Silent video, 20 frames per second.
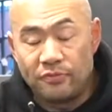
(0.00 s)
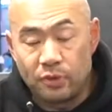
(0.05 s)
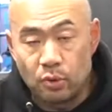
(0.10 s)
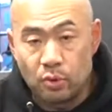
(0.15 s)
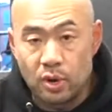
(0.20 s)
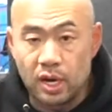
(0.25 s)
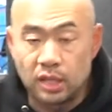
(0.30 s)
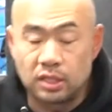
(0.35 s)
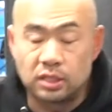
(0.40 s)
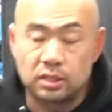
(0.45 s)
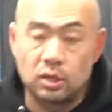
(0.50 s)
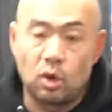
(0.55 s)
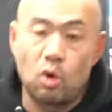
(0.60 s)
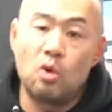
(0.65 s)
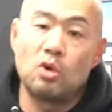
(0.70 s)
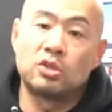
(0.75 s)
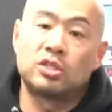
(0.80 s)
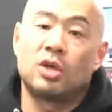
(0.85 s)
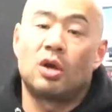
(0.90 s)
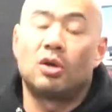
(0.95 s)
you want to
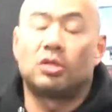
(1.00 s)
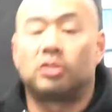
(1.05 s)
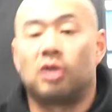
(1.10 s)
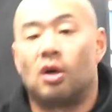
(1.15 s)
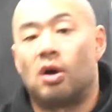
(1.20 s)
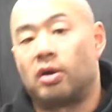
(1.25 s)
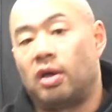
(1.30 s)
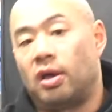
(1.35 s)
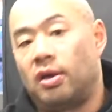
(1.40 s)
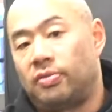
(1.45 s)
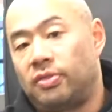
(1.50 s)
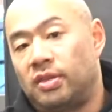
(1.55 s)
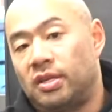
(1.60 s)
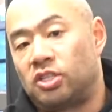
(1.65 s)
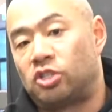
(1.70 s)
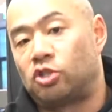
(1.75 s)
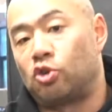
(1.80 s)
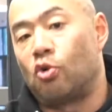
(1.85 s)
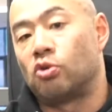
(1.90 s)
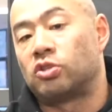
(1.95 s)
also target the
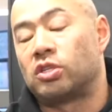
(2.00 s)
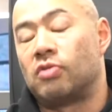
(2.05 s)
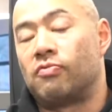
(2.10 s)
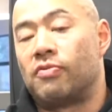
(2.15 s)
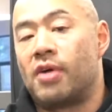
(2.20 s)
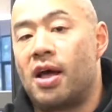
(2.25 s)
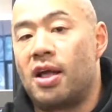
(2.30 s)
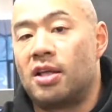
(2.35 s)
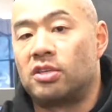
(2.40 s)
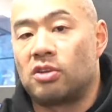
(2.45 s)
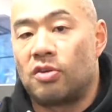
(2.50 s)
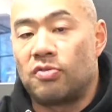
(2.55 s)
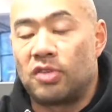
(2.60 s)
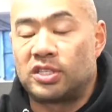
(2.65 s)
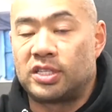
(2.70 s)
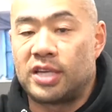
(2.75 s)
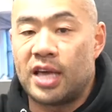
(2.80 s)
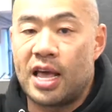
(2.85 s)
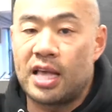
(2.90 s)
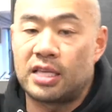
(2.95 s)
shorter range of
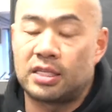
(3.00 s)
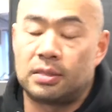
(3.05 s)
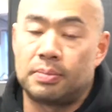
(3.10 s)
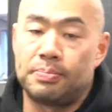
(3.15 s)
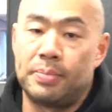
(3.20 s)
the chest,